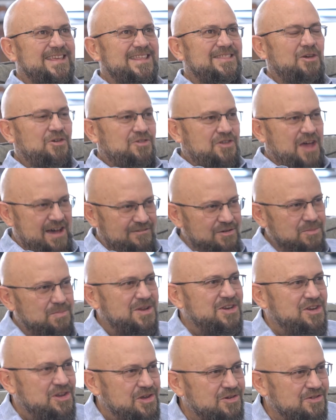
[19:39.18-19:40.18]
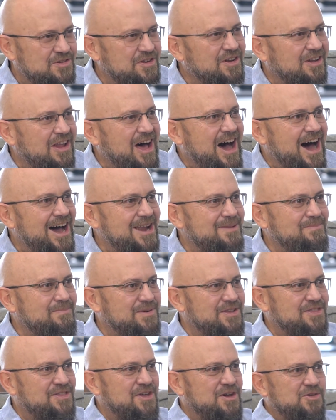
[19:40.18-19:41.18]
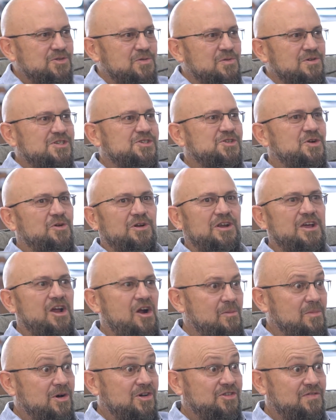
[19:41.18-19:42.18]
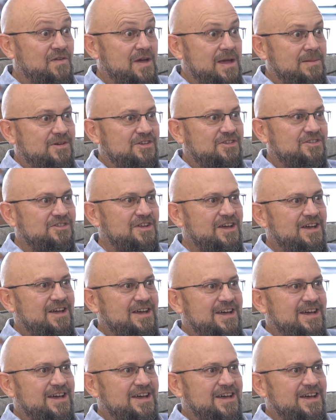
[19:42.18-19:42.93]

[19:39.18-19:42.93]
Those haven't been used a lot, but those were certainly our most famous